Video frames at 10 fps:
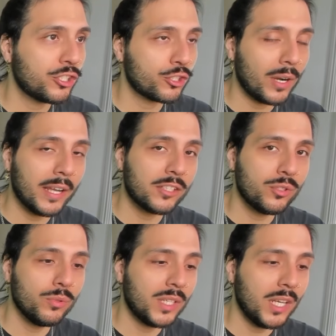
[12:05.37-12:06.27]
trying
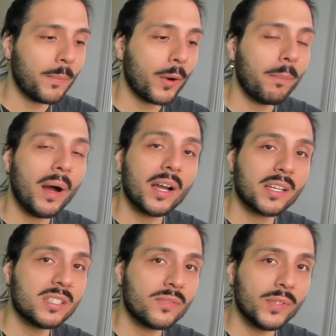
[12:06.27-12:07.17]
to keep her
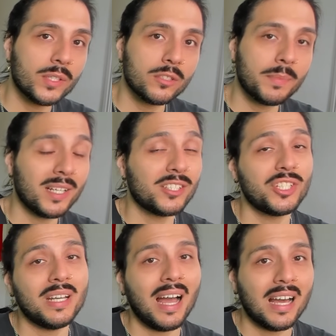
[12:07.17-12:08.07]
pockets filled because she
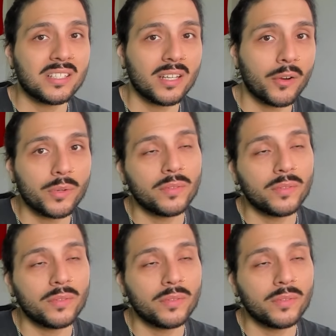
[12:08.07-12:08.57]
had to get rid